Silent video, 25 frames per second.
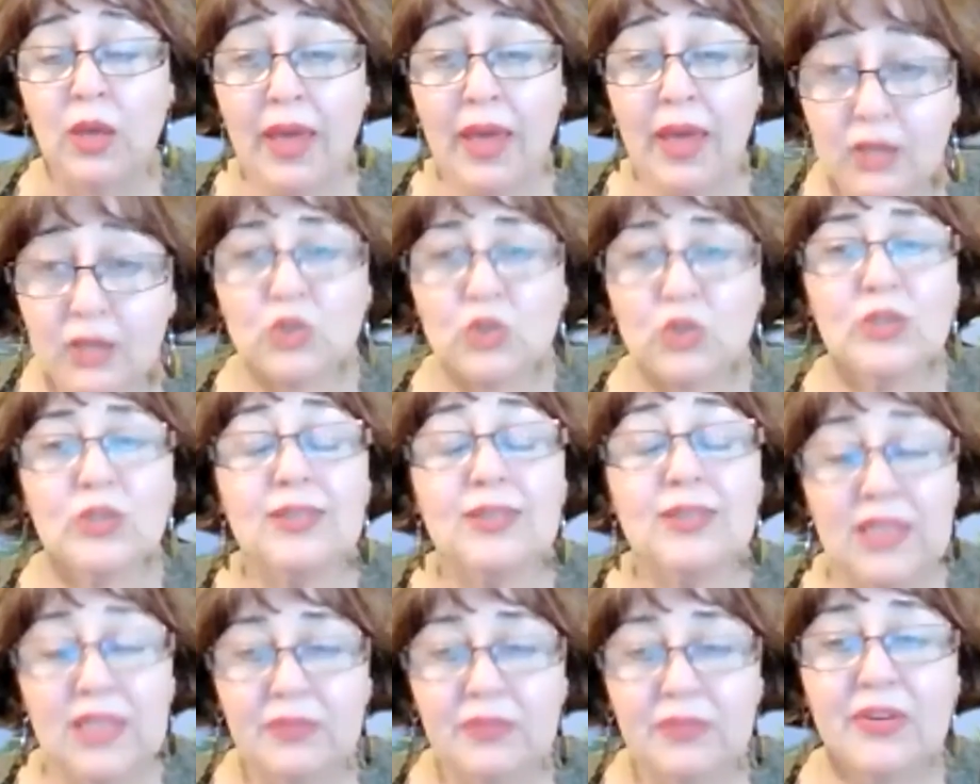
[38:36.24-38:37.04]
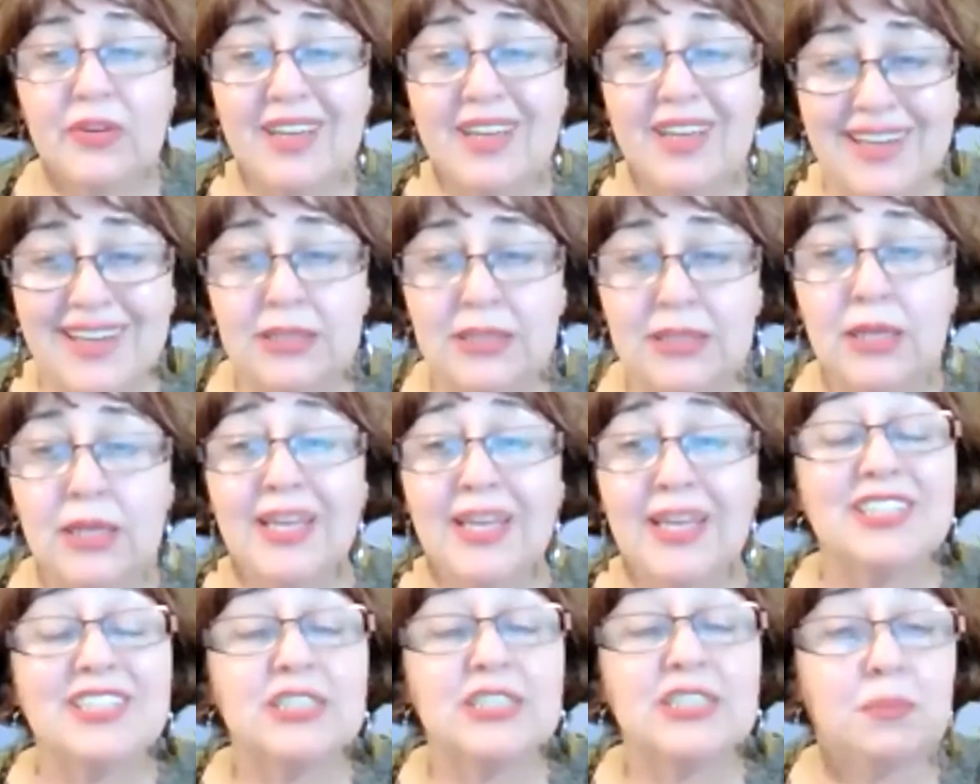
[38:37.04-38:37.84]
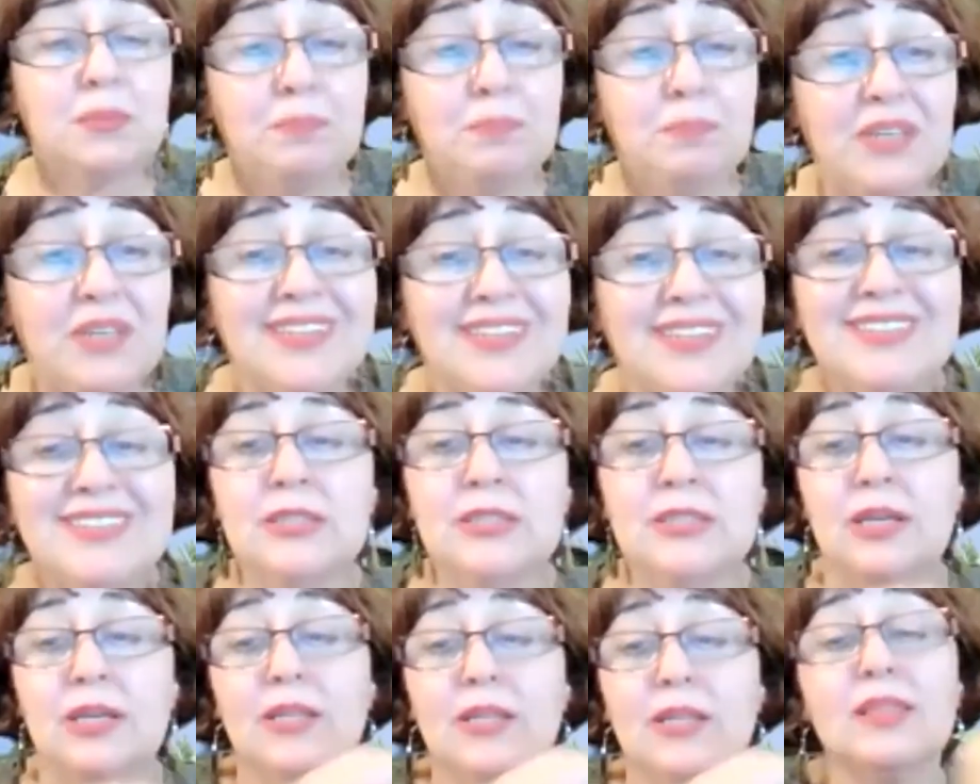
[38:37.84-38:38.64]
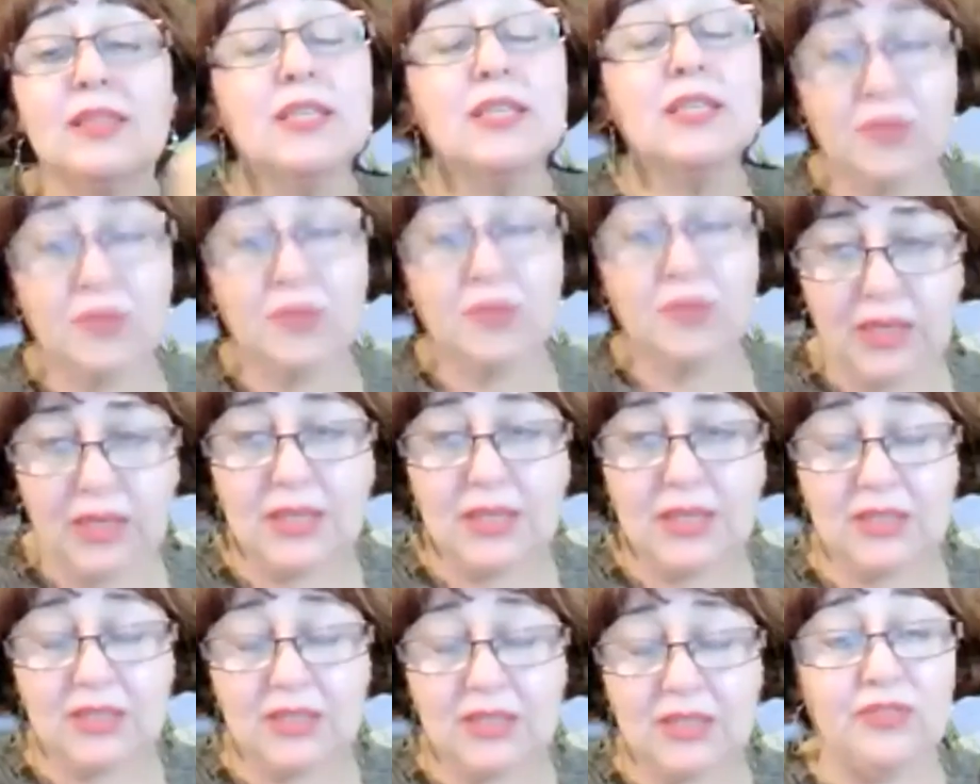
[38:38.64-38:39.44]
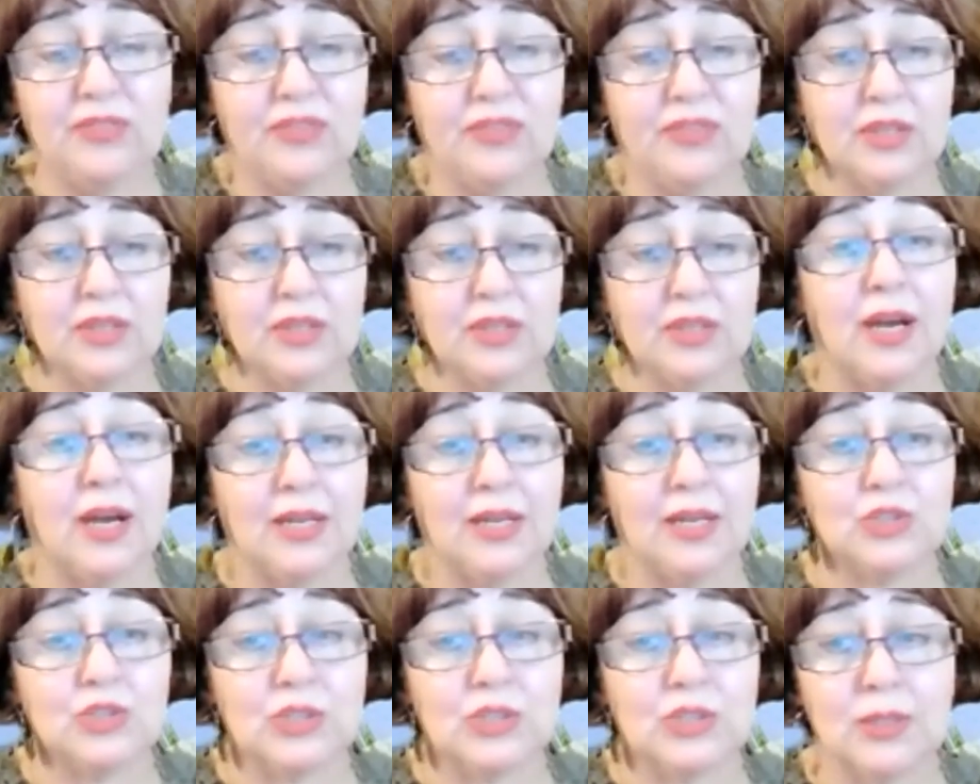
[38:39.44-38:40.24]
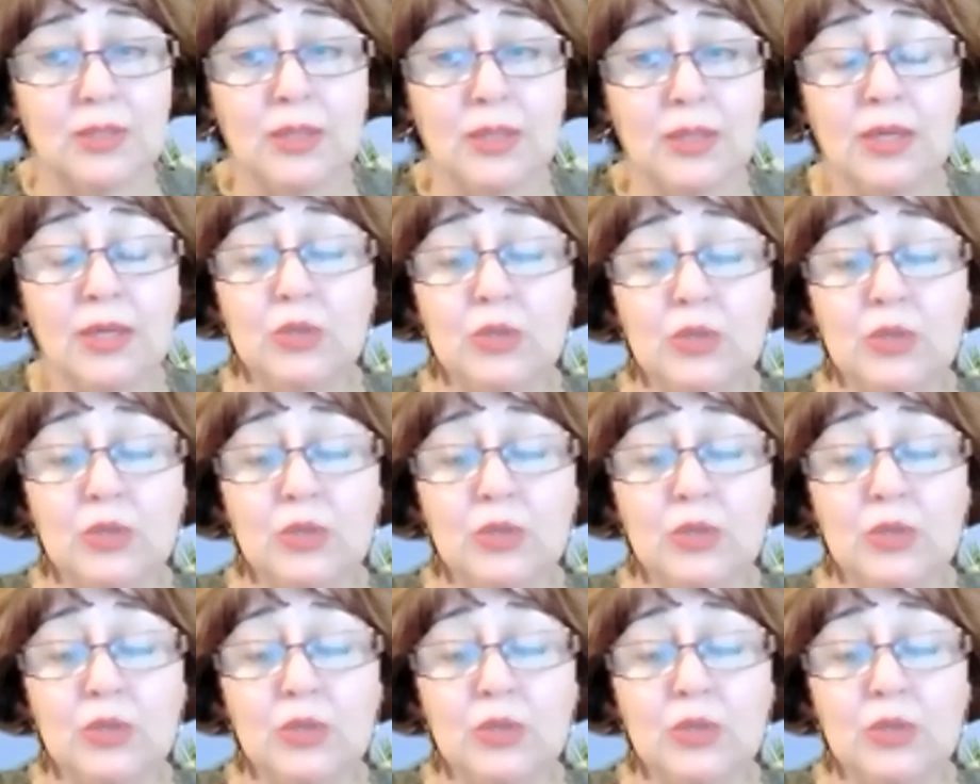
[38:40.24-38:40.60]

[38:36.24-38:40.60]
actually never had experience living in different country,